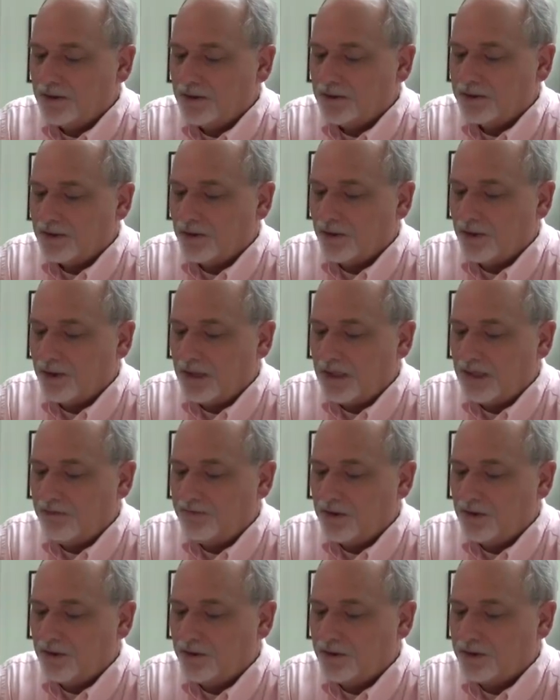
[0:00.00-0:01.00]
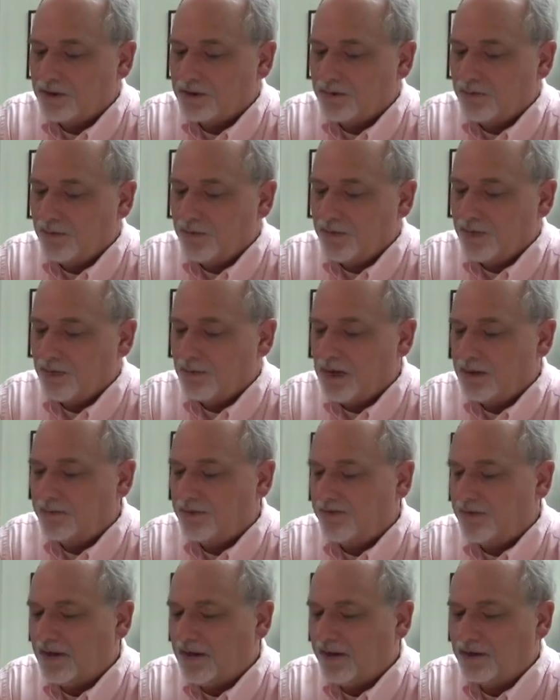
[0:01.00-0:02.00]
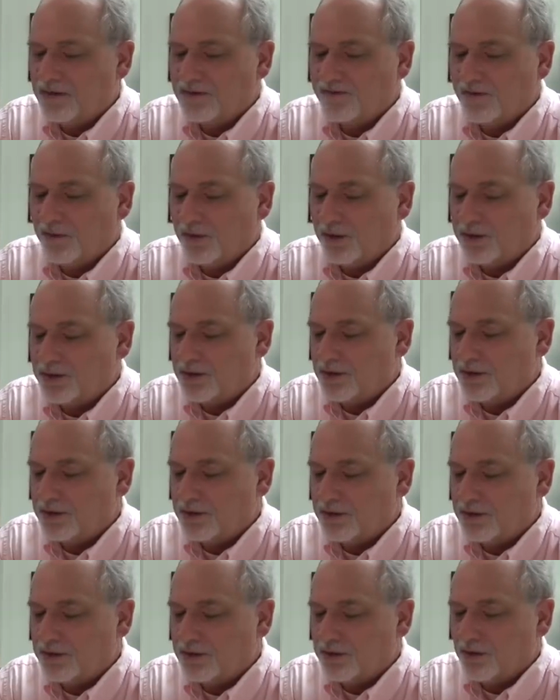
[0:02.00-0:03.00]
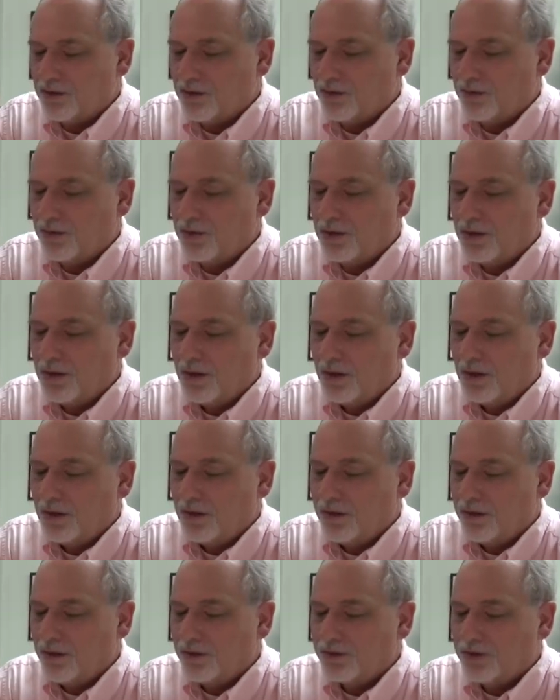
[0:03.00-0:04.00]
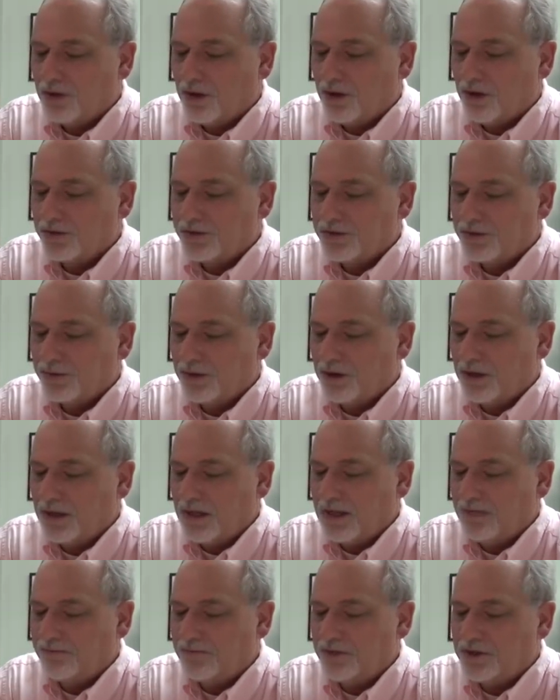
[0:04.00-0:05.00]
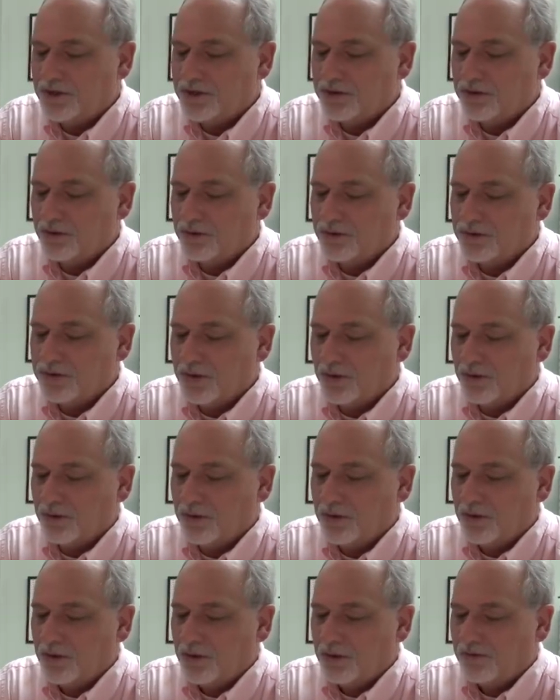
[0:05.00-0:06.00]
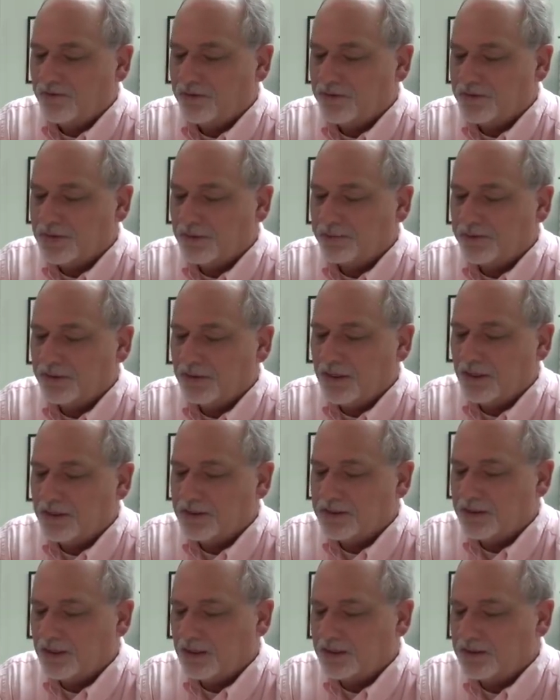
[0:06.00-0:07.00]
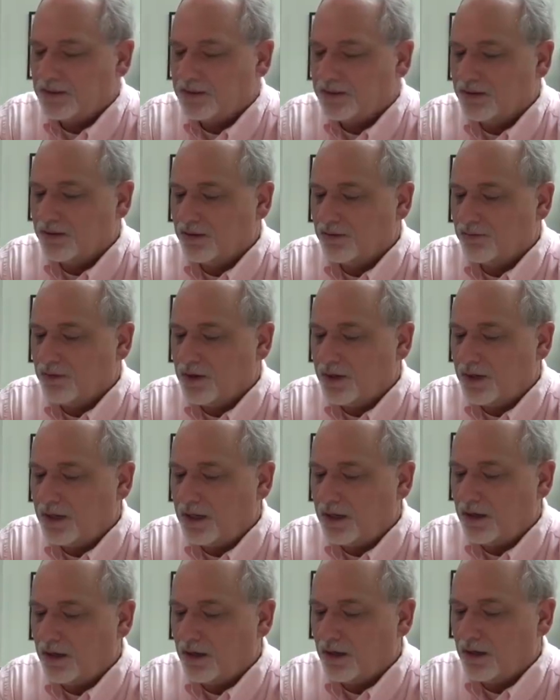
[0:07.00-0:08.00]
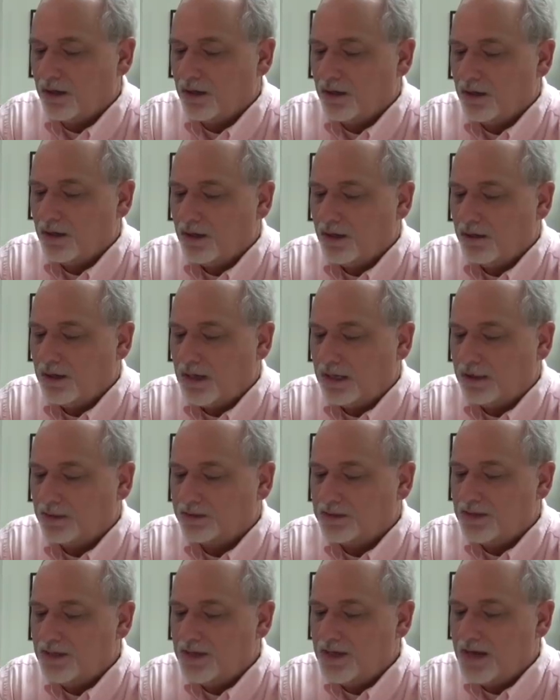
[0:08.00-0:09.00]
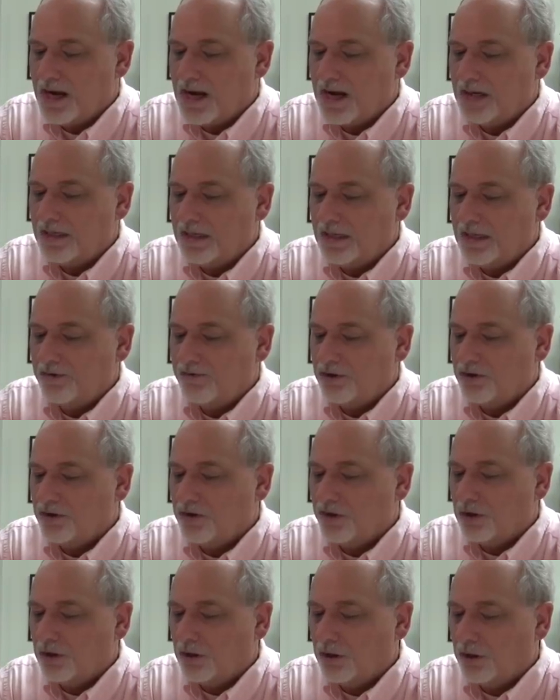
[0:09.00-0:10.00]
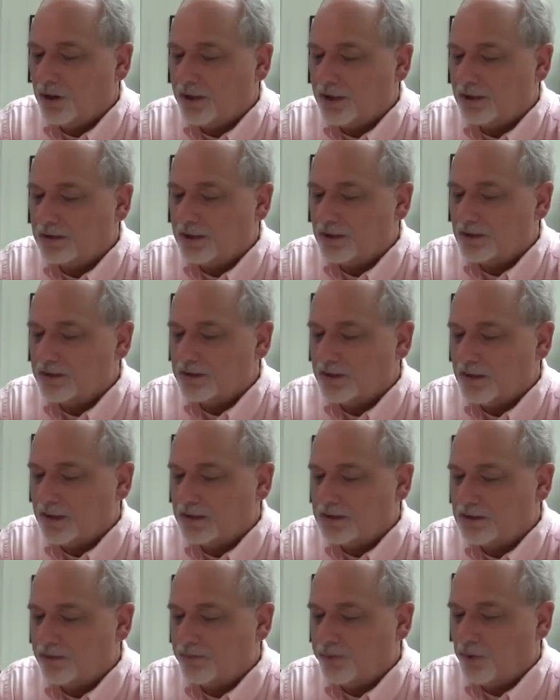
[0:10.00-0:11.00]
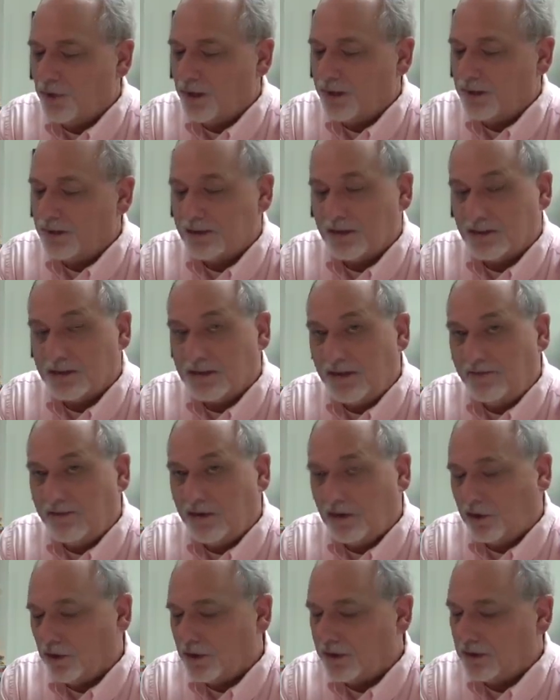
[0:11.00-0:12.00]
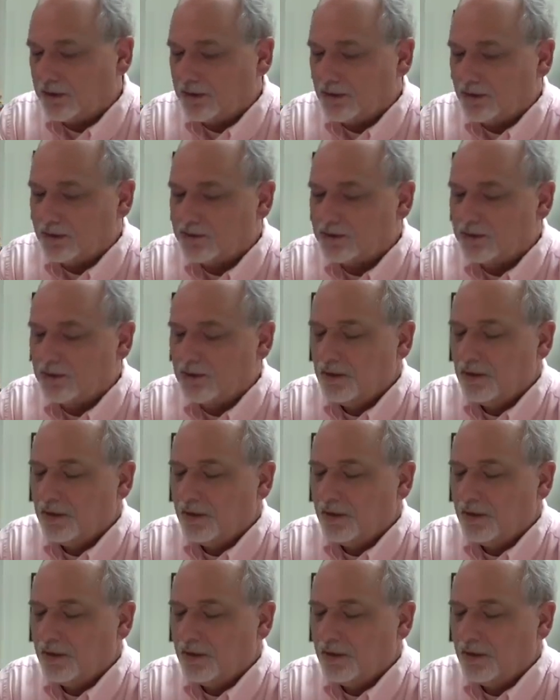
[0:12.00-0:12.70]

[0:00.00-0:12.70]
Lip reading: So even though there might be values for which this is true, those also are going to have this true. So for something like 6, it's going to run here, and it's not even going to look at this. That's the point. It doesn't even look at this.